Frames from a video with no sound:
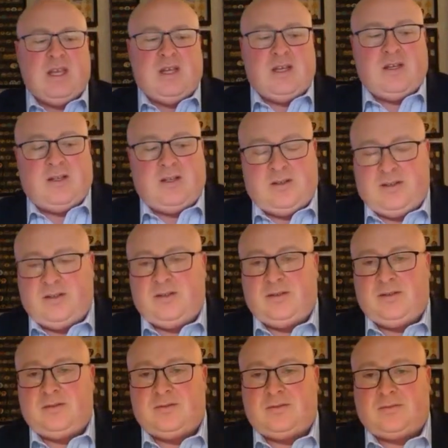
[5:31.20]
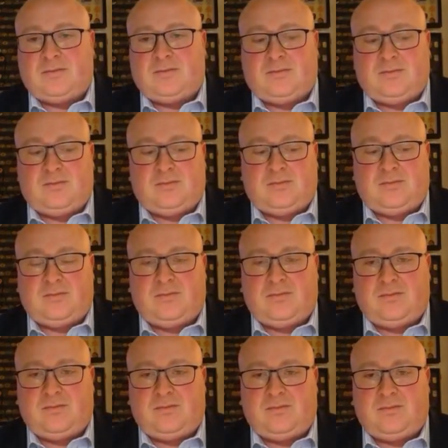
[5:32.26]

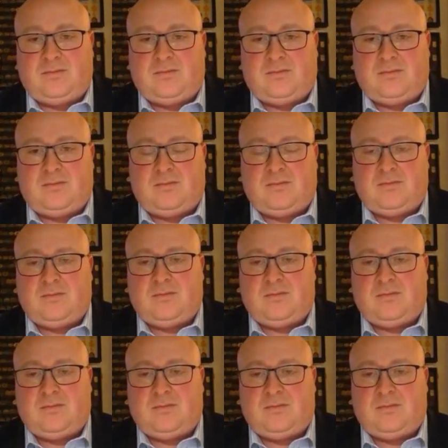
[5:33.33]
(not speaking)